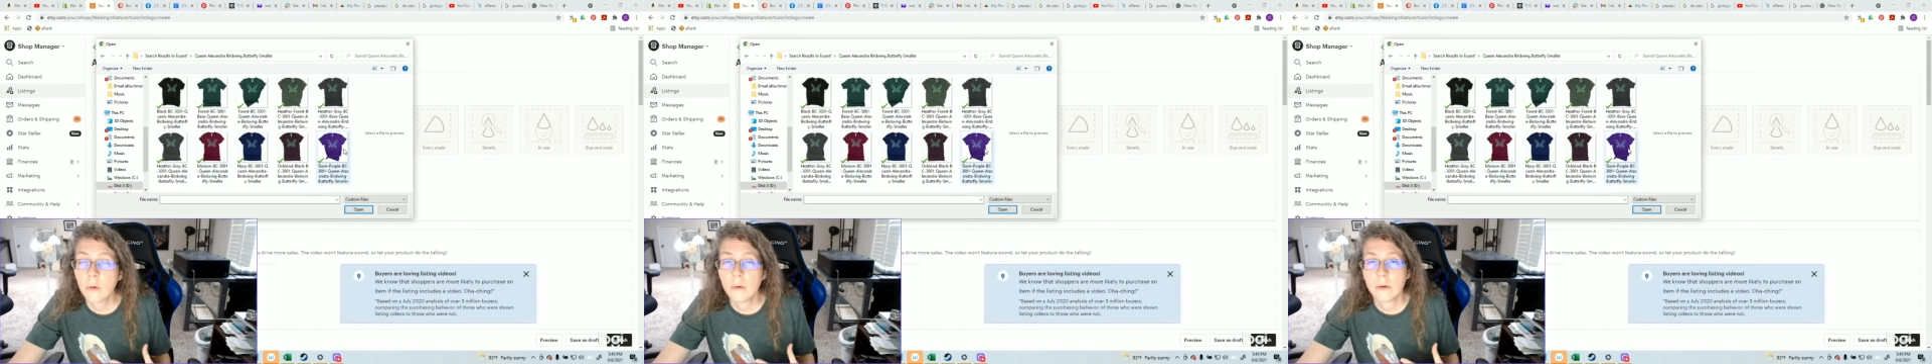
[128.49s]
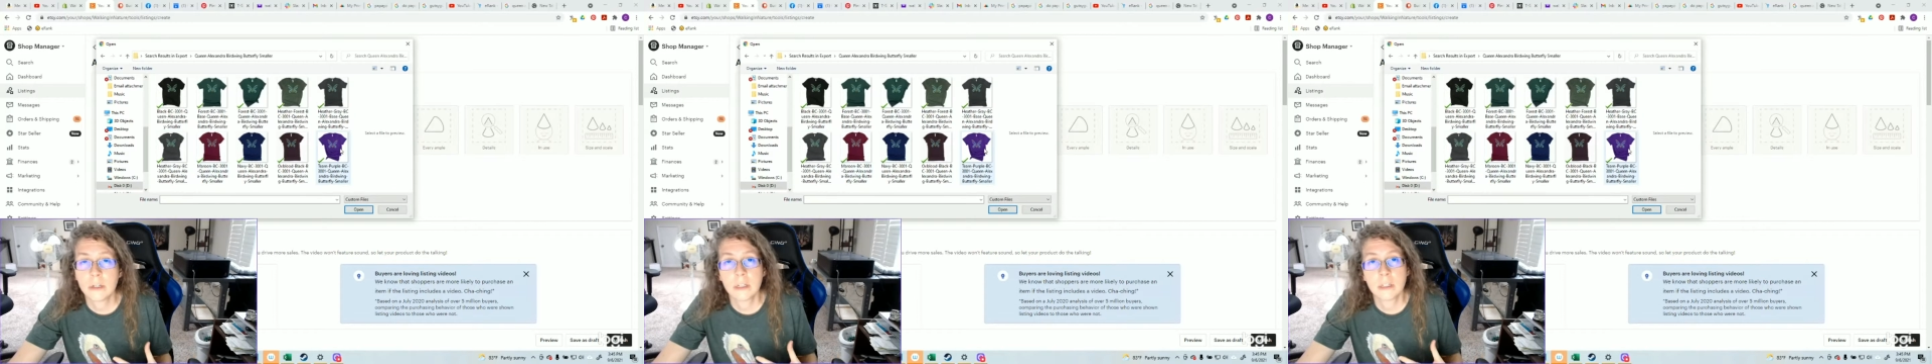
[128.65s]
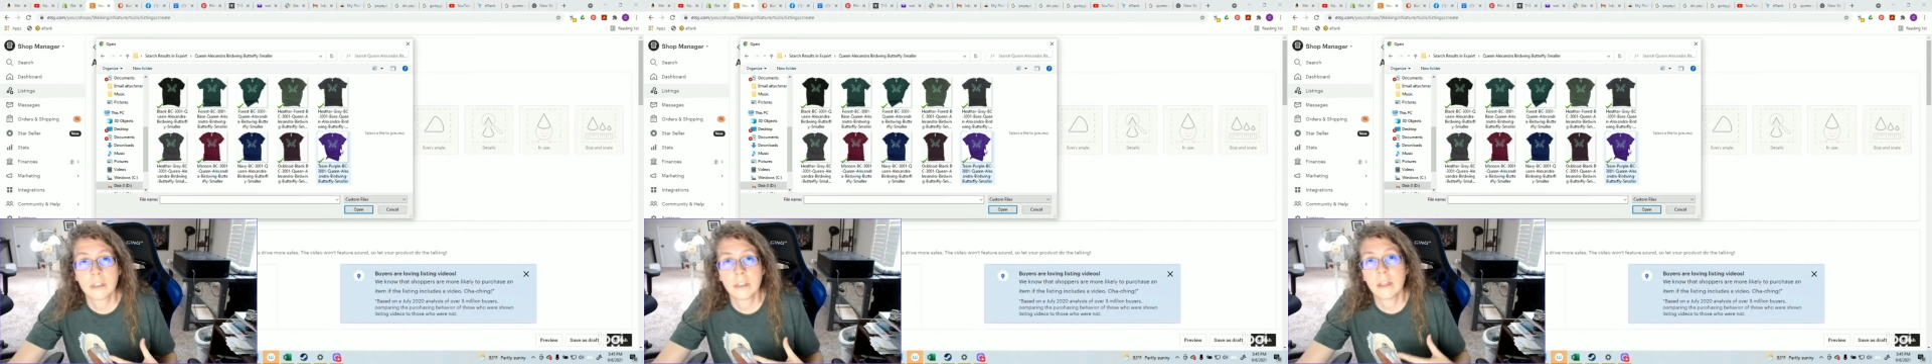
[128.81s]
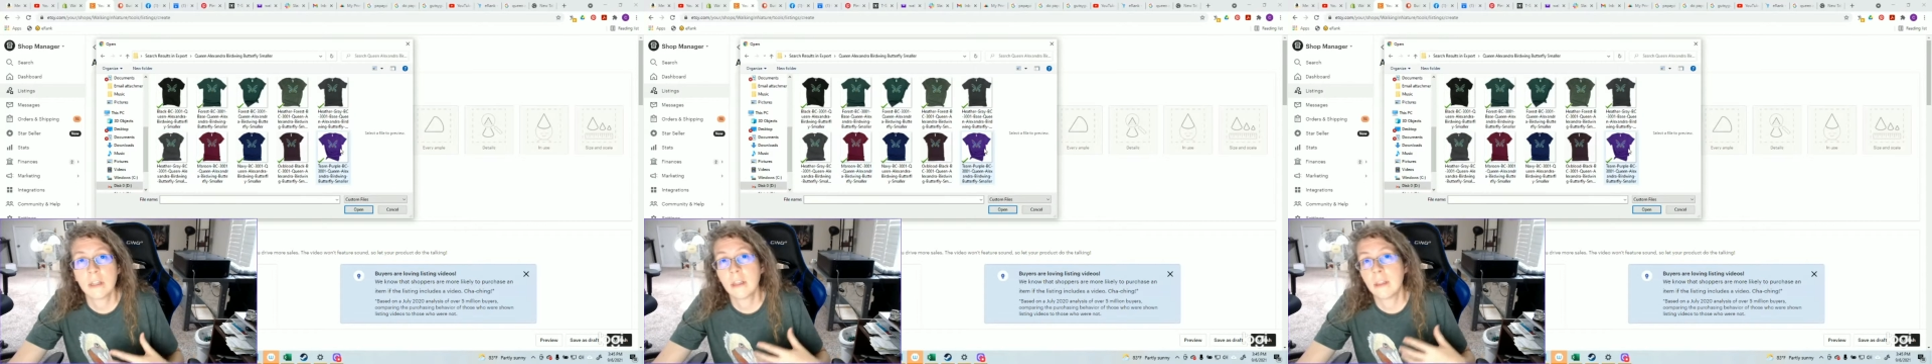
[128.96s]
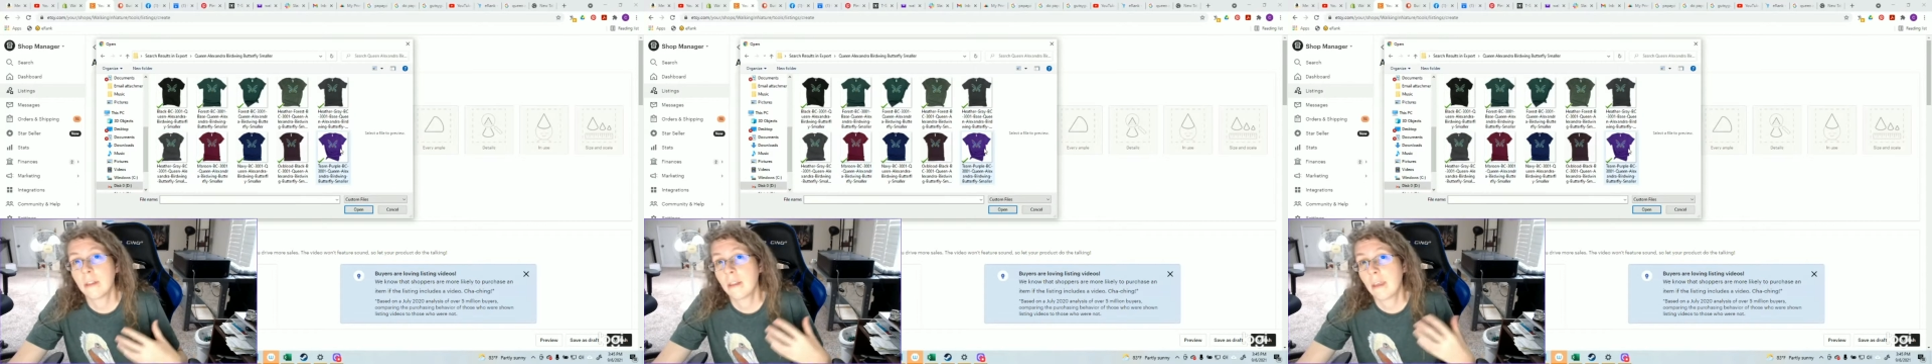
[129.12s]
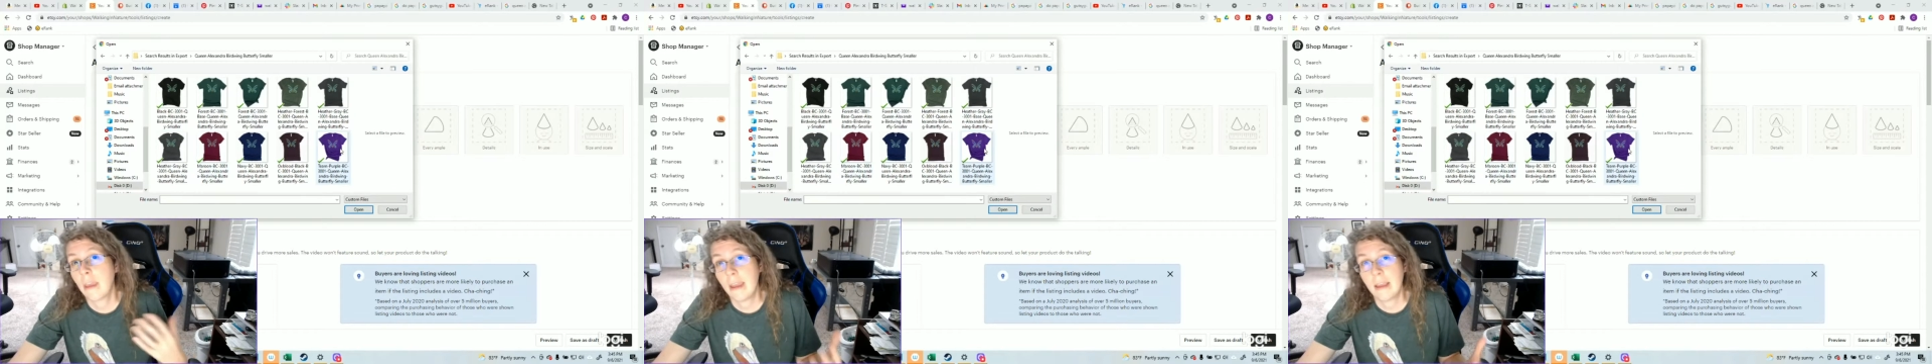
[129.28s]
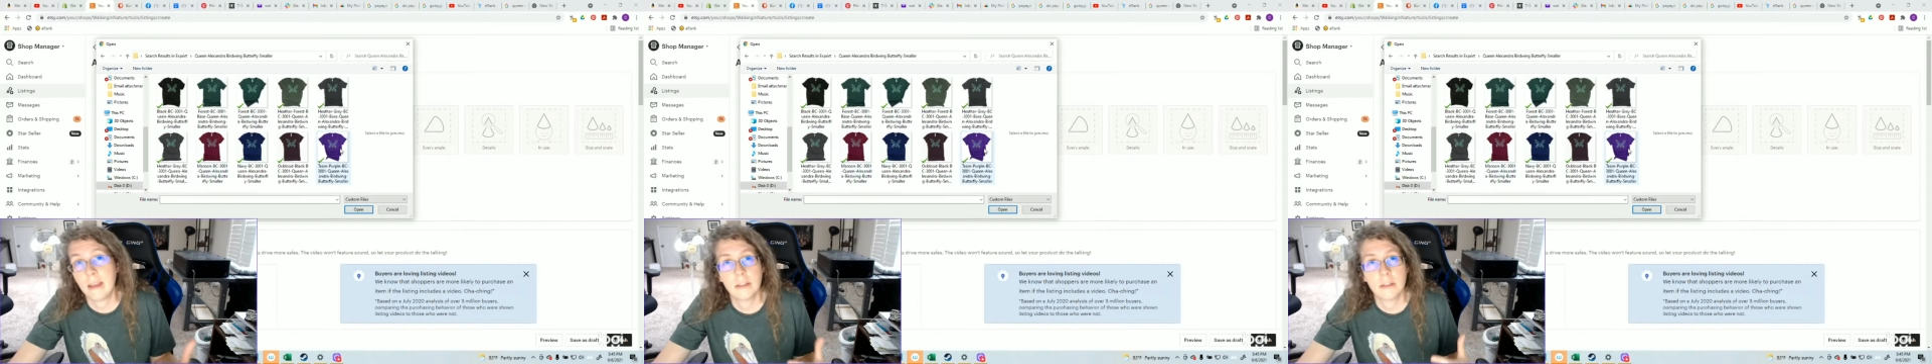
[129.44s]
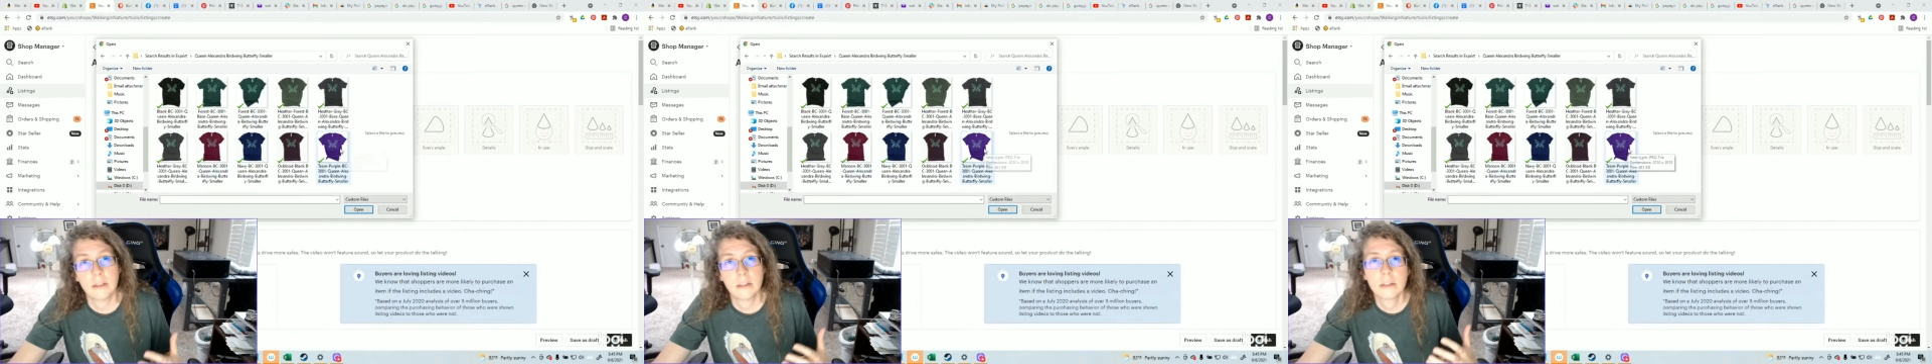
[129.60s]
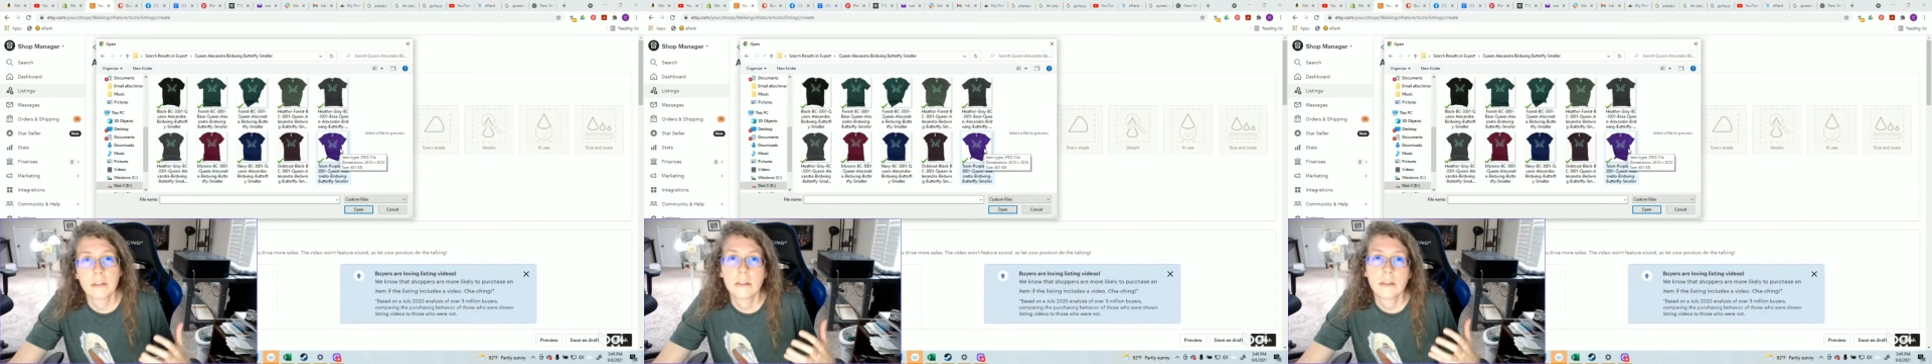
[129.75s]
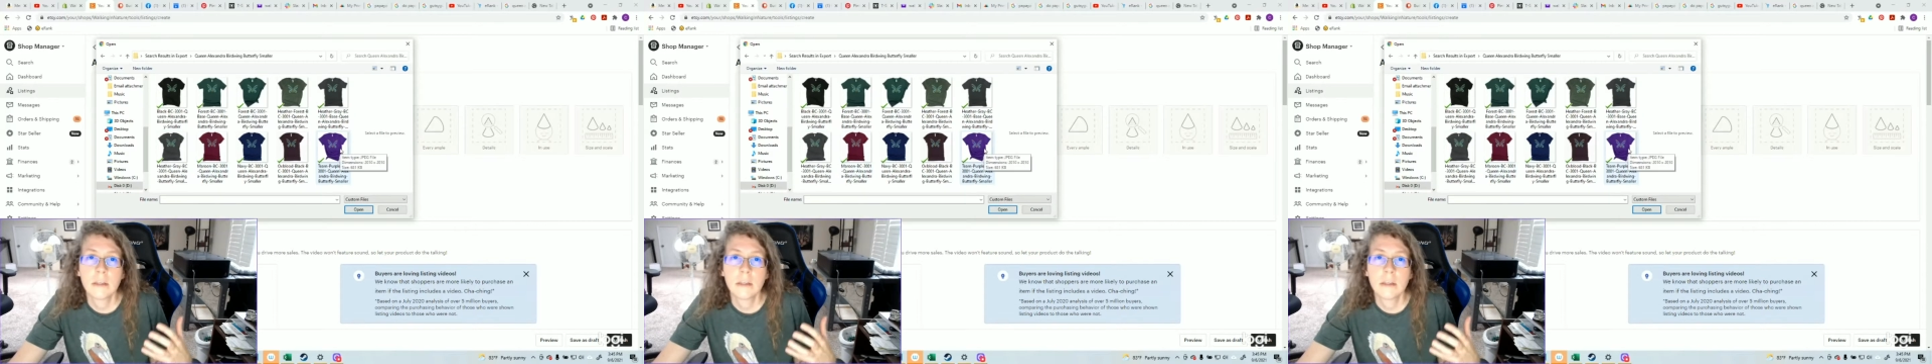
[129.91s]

just in case,